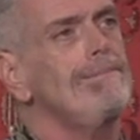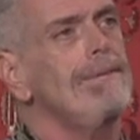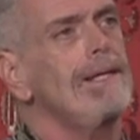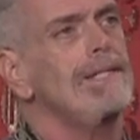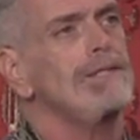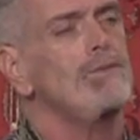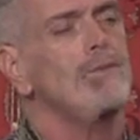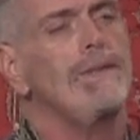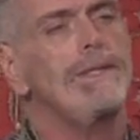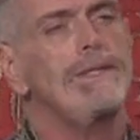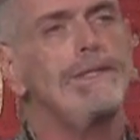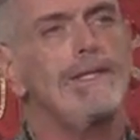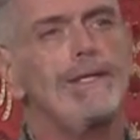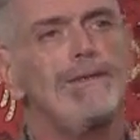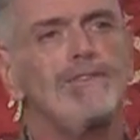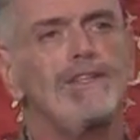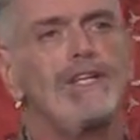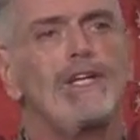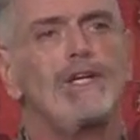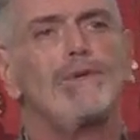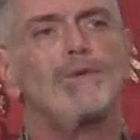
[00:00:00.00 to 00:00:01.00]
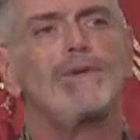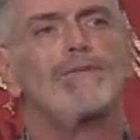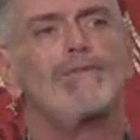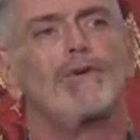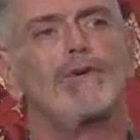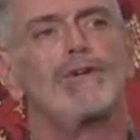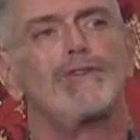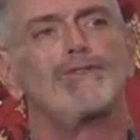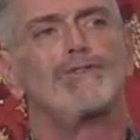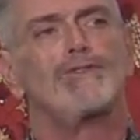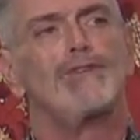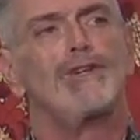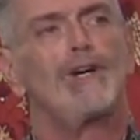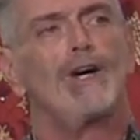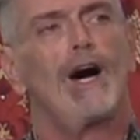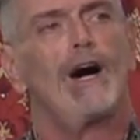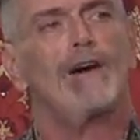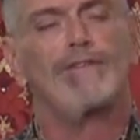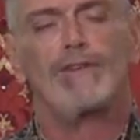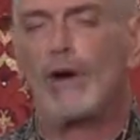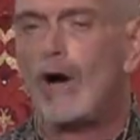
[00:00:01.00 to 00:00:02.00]
because we live in a universe
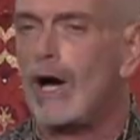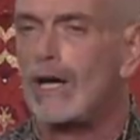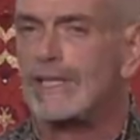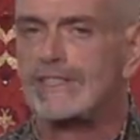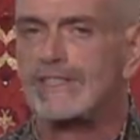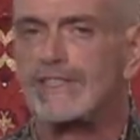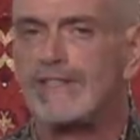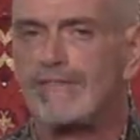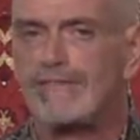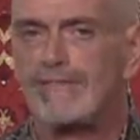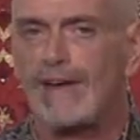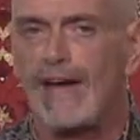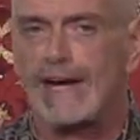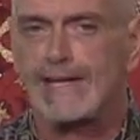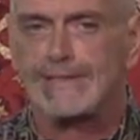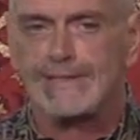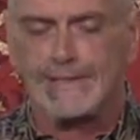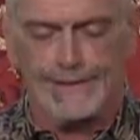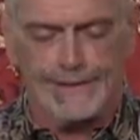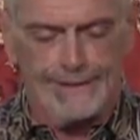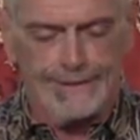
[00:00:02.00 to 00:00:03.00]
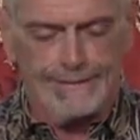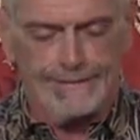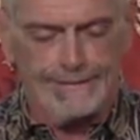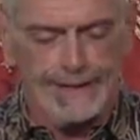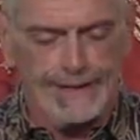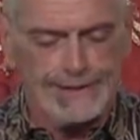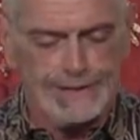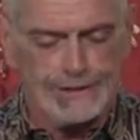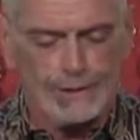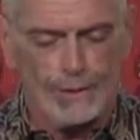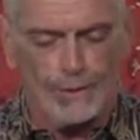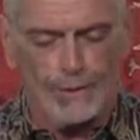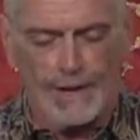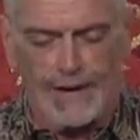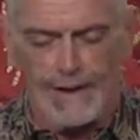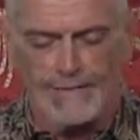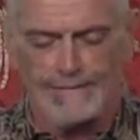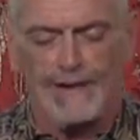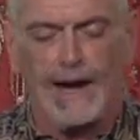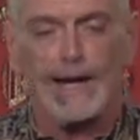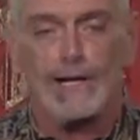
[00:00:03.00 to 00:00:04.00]
of cause and effect, right? So
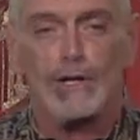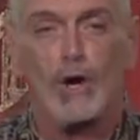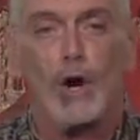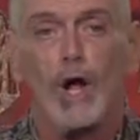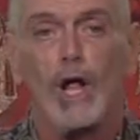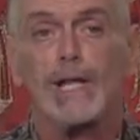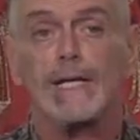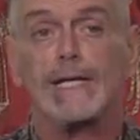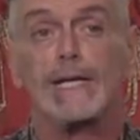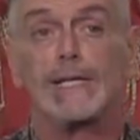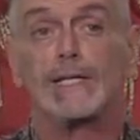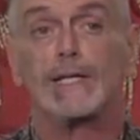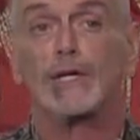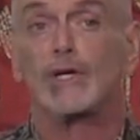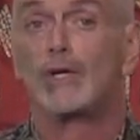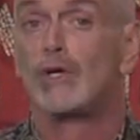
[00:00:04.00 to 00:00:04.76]
if I call it